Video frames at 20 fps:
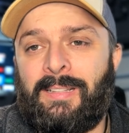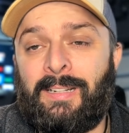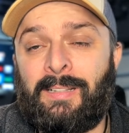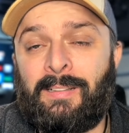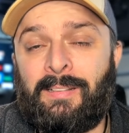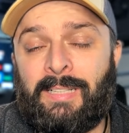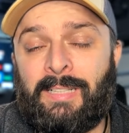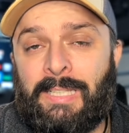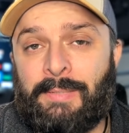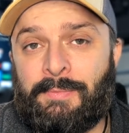They
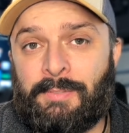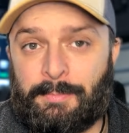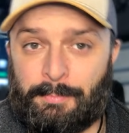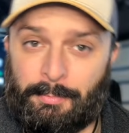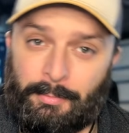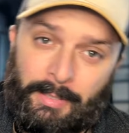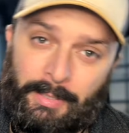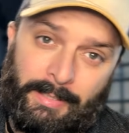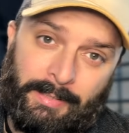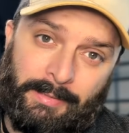had leaf
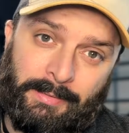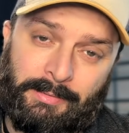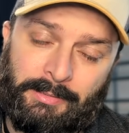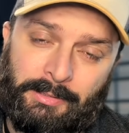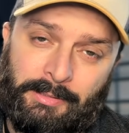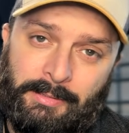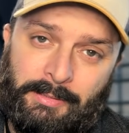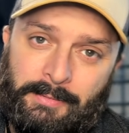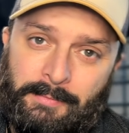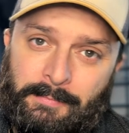
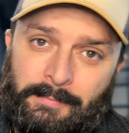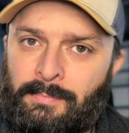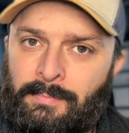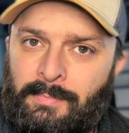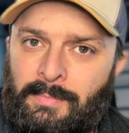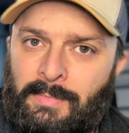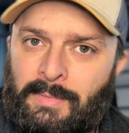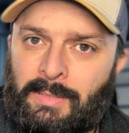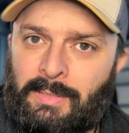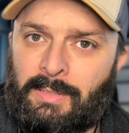springs,
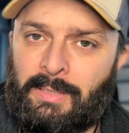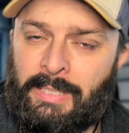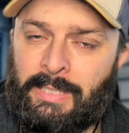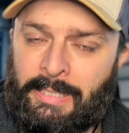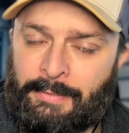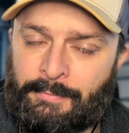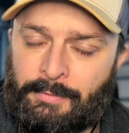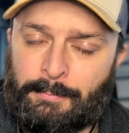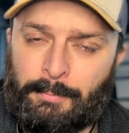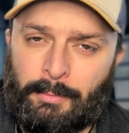
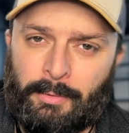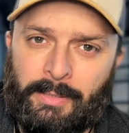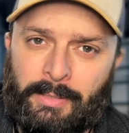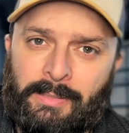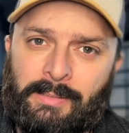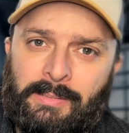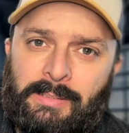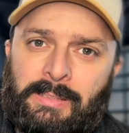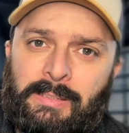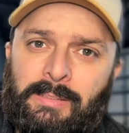leaf
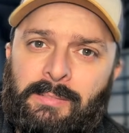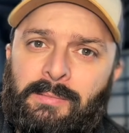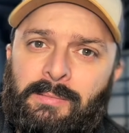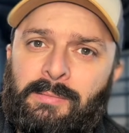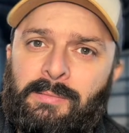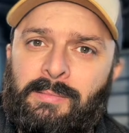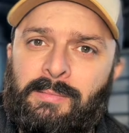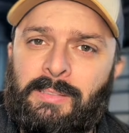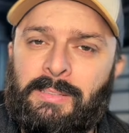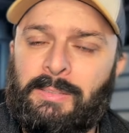springs
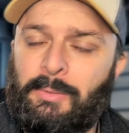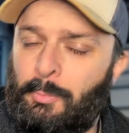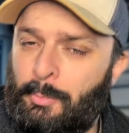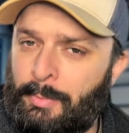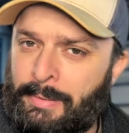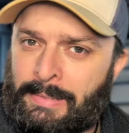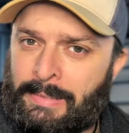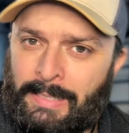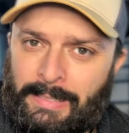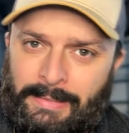in
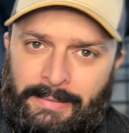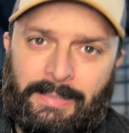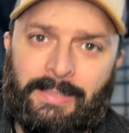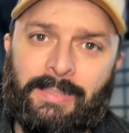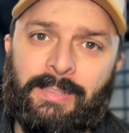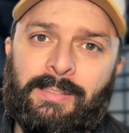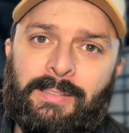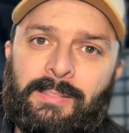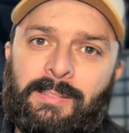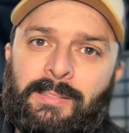
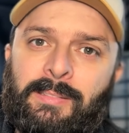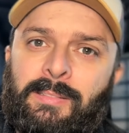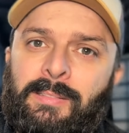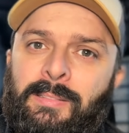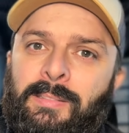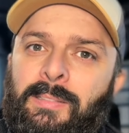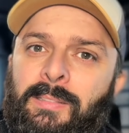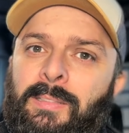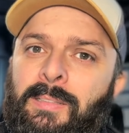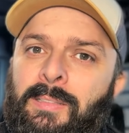2019.
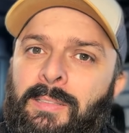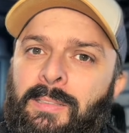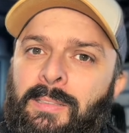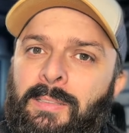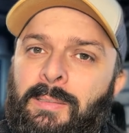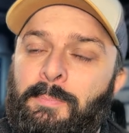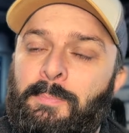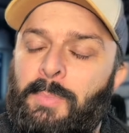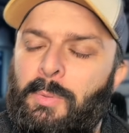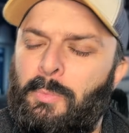
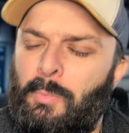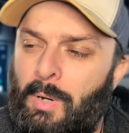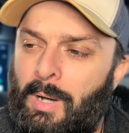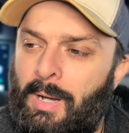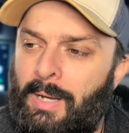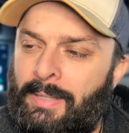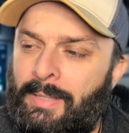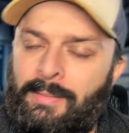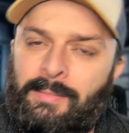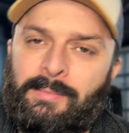But
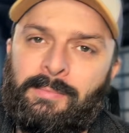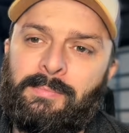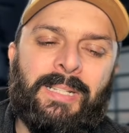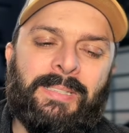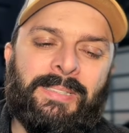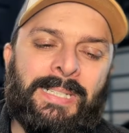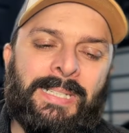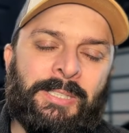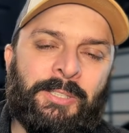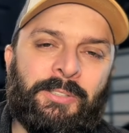why?
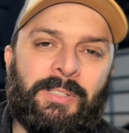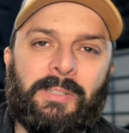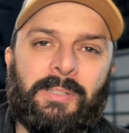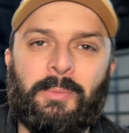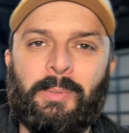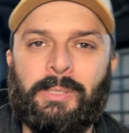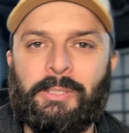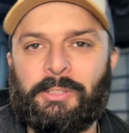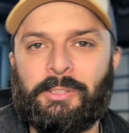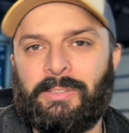Let's answer
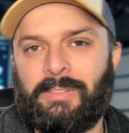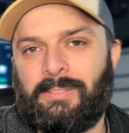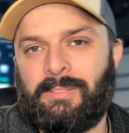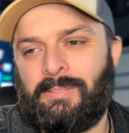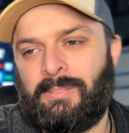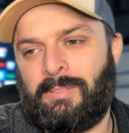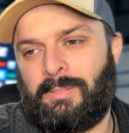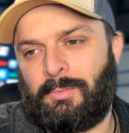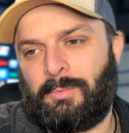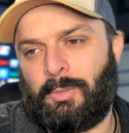that question.
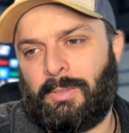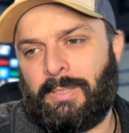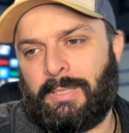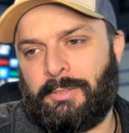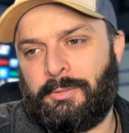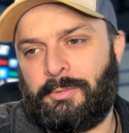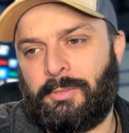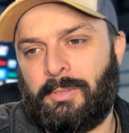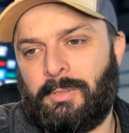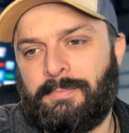Roll the
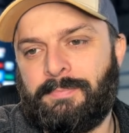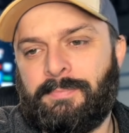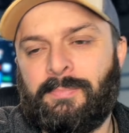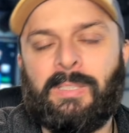intro.